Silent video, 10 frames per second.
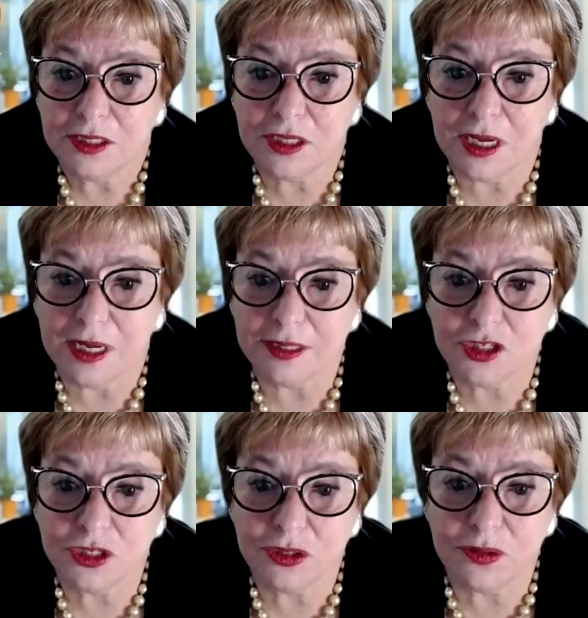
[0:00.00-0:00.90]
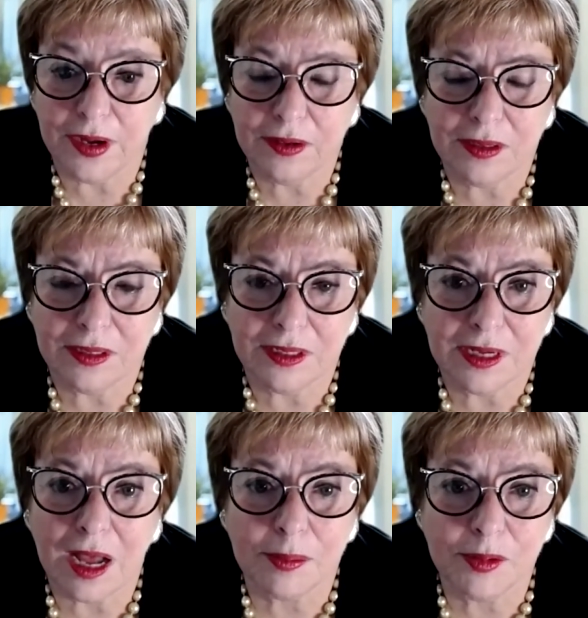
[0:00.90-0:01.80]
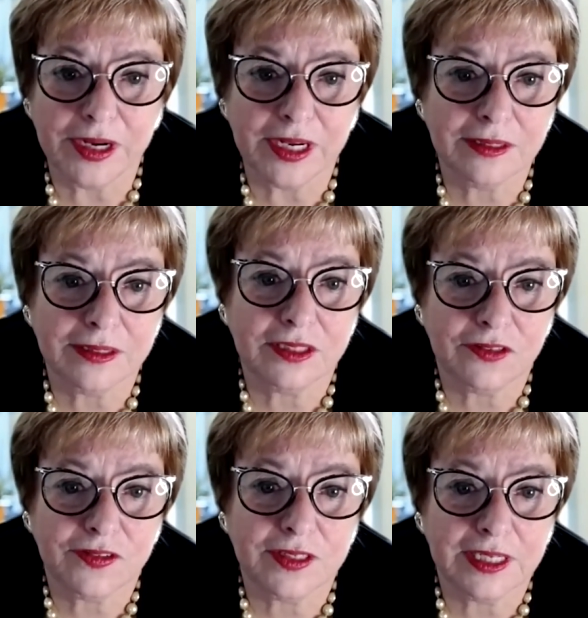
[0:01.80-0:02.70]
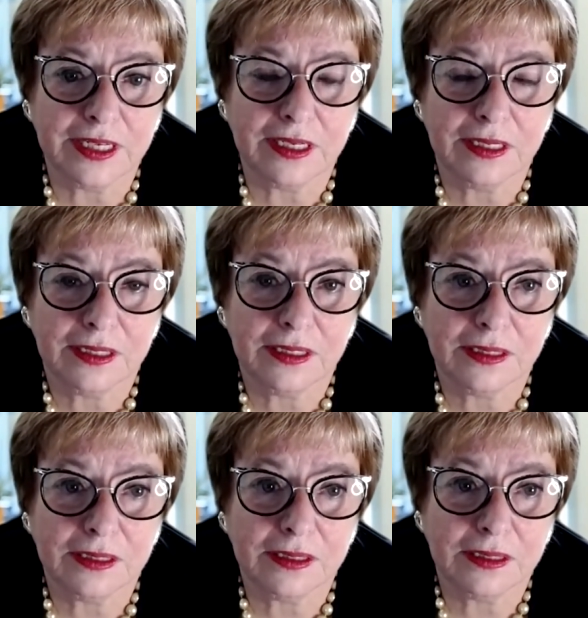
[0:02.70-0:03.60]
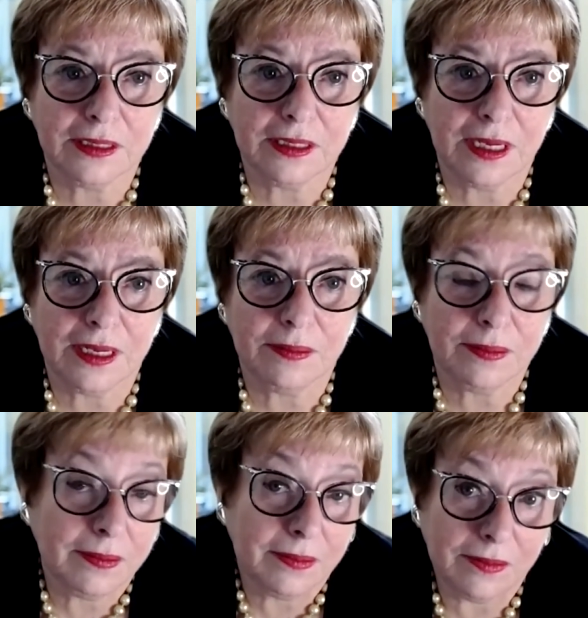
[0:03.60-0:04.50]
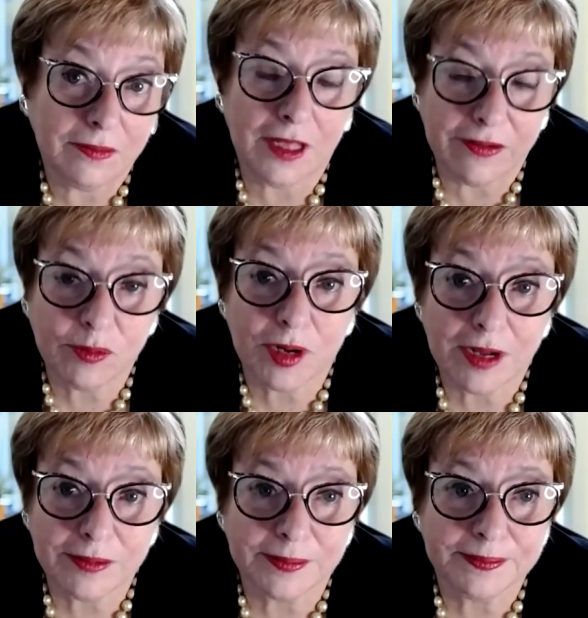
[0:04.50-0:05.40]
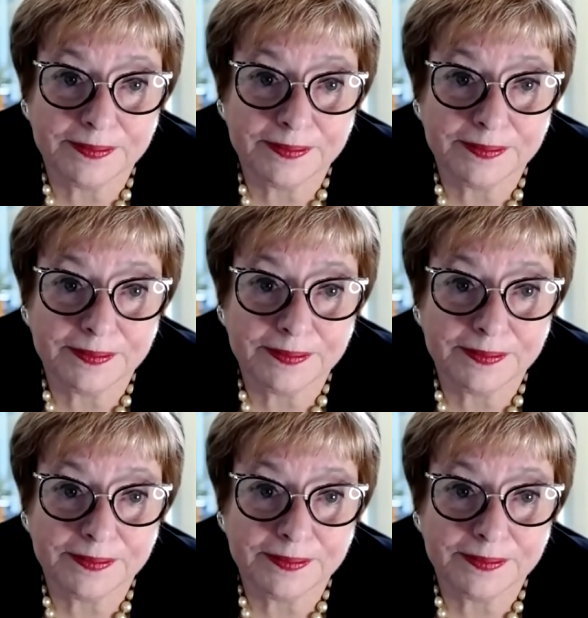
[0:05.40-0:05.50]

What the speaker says: to operating a little differently will have a problem.